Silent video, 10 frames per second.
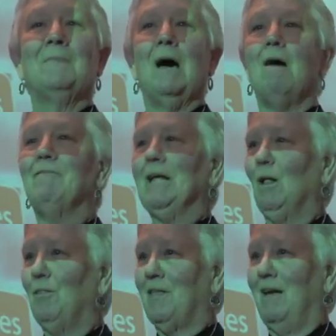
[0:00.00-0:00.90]
of
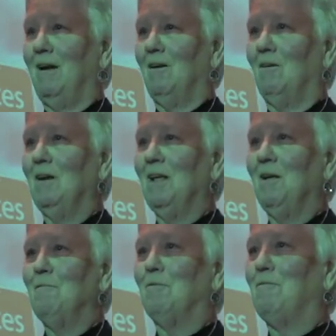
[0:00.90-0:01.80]
healthcare
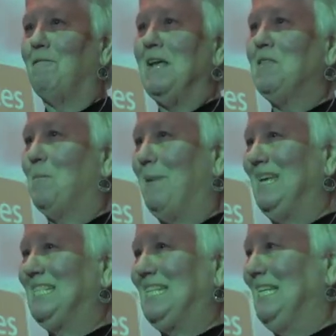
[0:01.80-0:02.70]
for
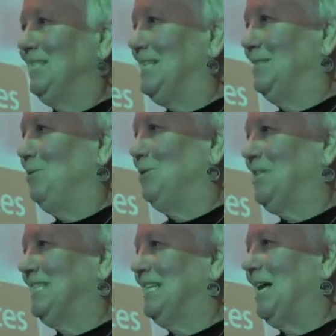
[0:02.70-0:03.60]
faith-based
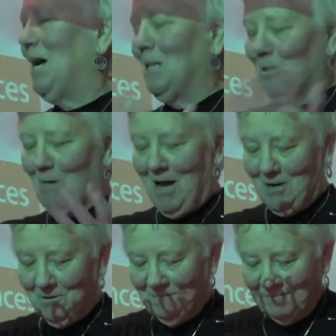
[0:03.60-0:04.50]
institutions in
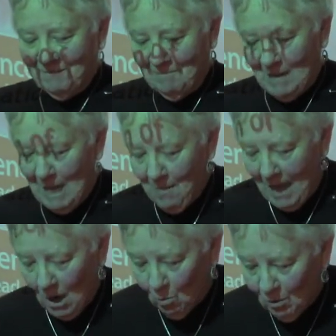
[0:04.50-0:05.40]
Colorado, and
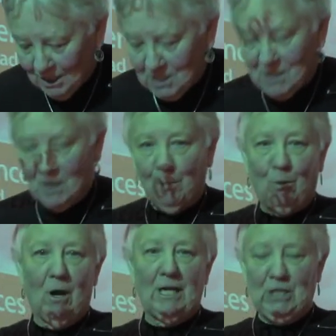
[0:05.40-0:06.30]
that was their
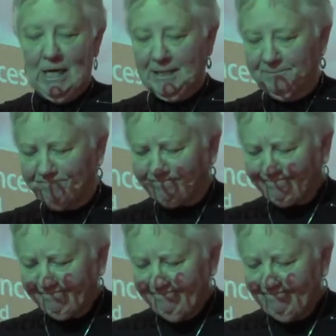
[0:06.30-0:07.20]
project.
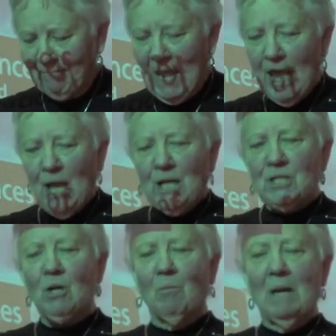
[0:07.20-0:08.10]

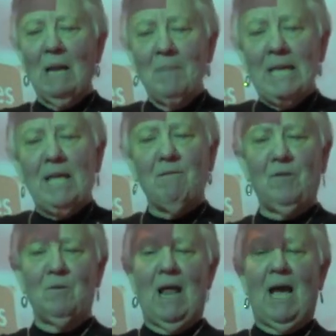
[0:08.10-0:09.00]
So let me give
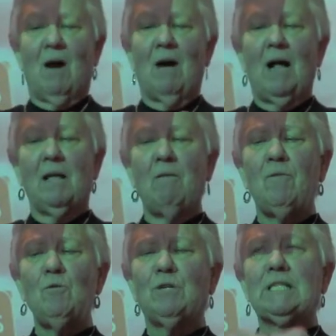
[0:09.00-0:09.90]
you now, I'll give
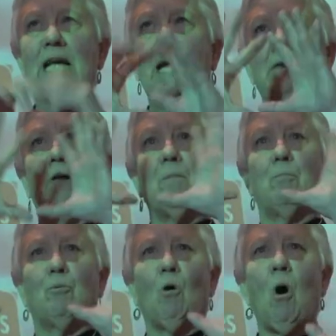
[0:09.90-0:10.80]
you just kind of
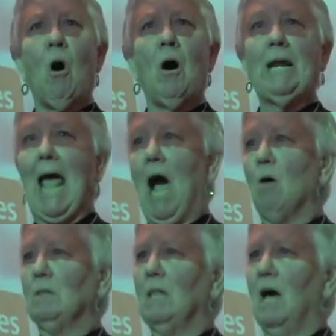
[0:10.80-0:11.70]
a broad
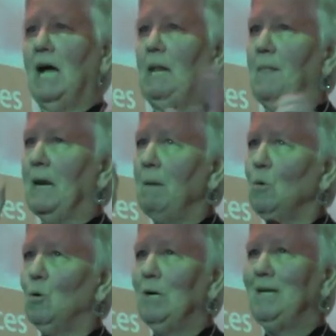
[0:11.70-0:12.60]
outline, and then
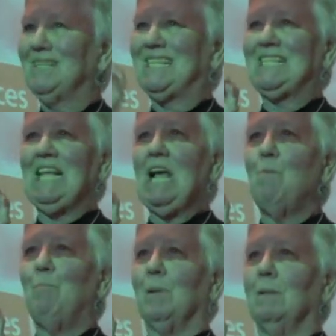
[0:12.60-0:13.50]
I'm going to
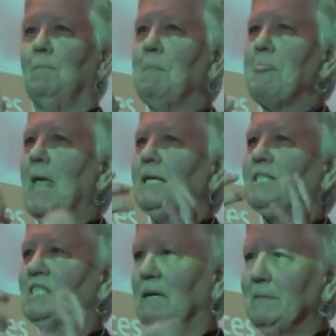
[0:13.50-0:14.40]
sample
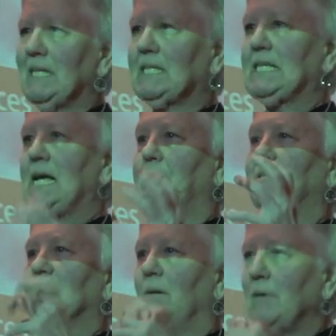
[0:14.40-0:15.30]
some of the
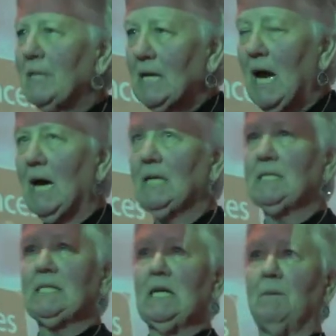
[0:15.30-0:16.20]
steps, some of the
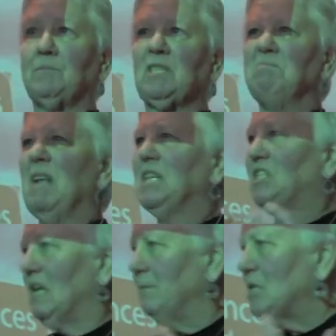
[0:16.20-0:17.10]
concepts,
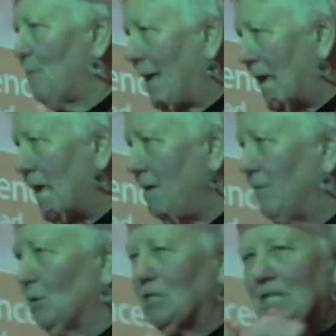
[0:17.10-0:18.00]
some of the
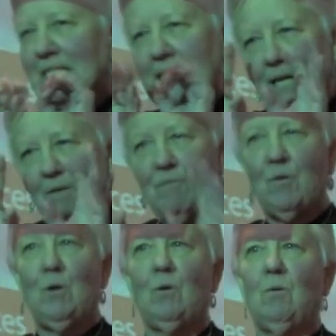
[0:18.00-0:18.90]
behaviors, just to give
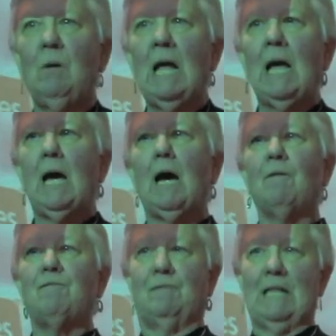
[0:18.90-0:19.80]
you
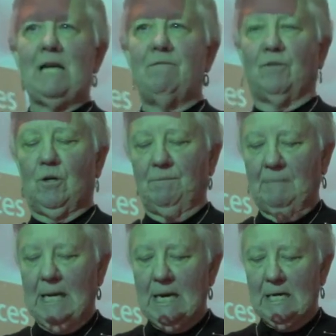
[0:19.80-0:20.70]
a flavor
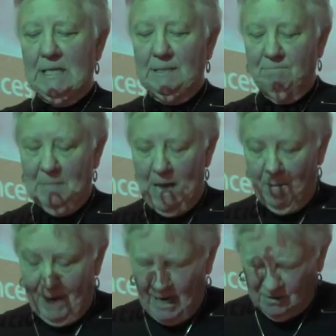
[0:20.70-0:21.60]
um,
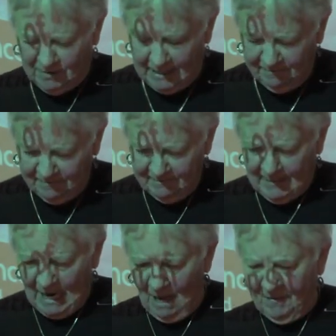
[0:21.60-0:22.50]
about
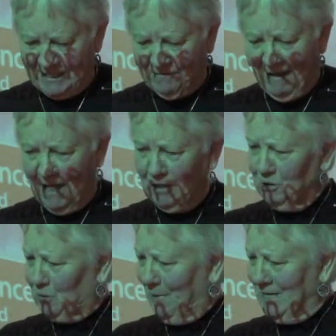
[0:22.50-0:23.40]
uh, this
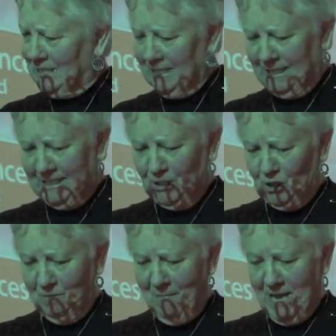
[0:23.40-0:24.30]
values-based
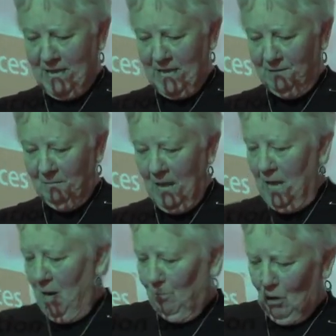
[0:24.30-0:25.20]
decision-making
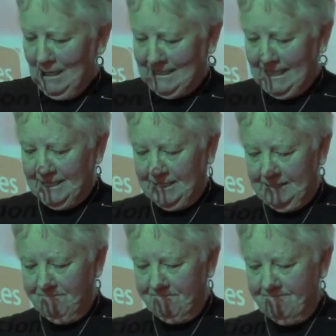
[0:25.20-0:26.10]
process.